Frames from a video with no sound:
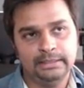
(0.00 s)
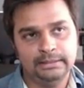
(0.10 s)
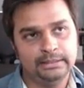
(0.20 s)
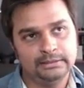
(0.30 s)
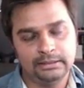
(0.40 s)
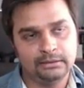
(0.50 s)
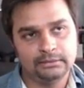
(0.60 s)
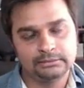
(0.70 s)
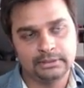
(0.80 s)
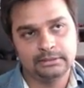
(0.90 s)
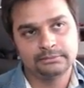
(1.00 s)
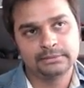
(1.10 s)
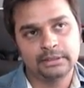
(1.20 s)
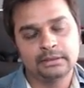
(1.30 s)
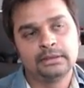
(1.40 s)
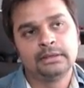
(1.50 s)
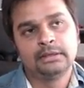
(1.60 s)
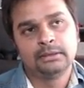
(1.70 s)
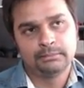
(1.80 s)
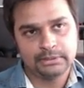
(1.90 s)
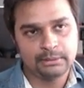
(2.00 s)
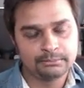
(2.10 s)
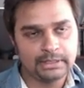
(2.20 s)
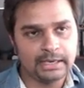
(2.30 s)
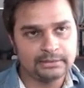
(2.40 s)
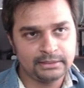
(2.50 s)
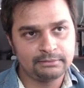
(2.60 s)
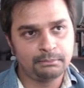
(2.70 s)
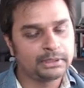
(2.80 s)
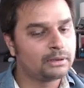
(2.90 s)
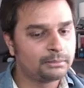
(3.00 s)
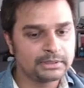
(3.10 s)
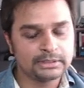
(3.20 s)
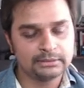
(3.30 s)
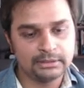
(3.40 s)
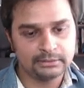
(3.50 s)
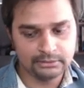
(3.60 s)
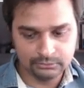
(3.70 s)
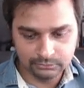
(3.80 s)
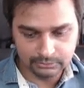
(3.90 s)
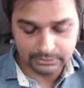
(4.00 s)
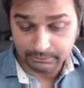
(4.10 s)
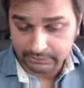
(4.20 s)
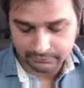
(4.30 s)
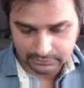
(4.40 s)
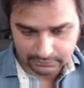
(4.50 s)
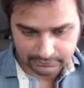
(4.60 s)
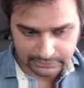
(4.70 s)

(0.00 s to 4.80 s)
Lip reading: then they are lost kind of thing. But I'm glad they have a big community there. They do, by the way, they are